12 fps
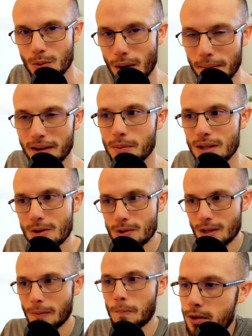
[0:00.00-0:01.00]
what I'm going to be
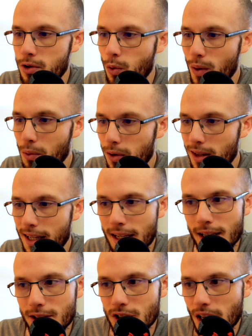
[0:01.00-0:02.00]
using. So we will
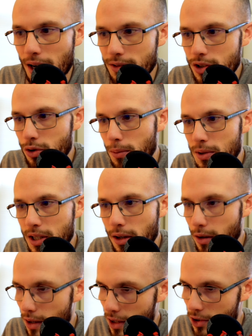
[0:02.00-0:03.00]
click JavaScript
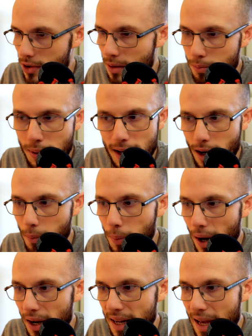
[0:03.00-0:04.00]
here, and you can pick a
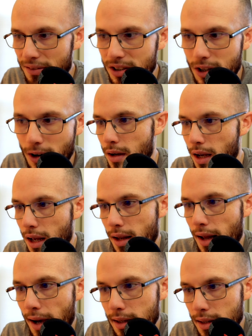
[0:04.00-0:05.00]
bot avatar. And
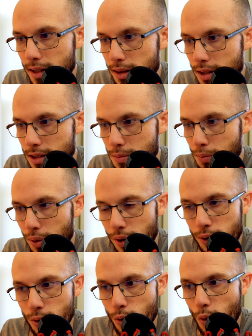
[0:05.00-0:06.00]
I like this
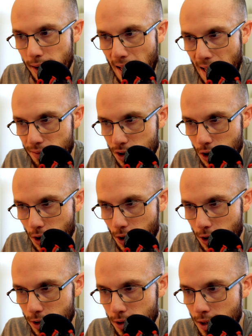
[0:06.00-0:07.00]
blue
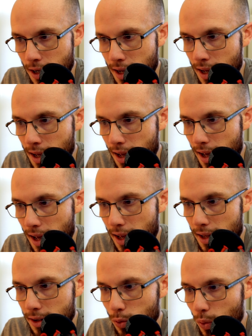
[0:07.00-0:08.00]
avatar.
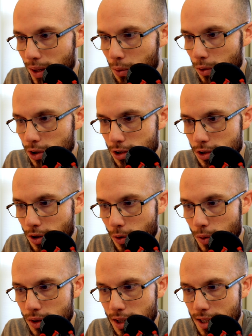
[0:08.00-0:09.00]
And we will just go
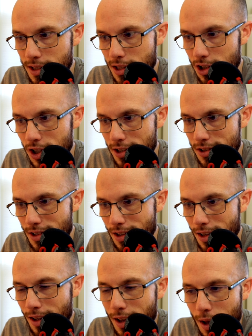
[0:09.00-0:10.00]
with the suggested
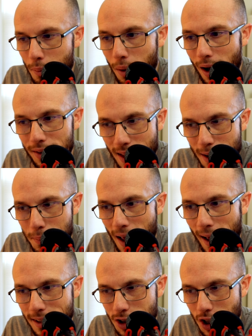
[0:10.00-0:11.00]
bot name,
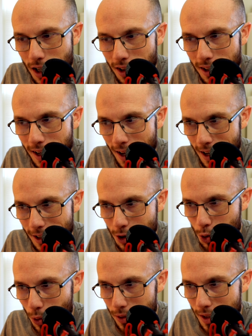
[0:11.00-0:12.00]
Angelic
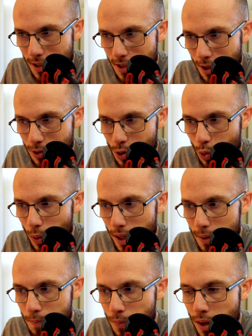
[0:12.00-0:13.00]
Android. That sounds great.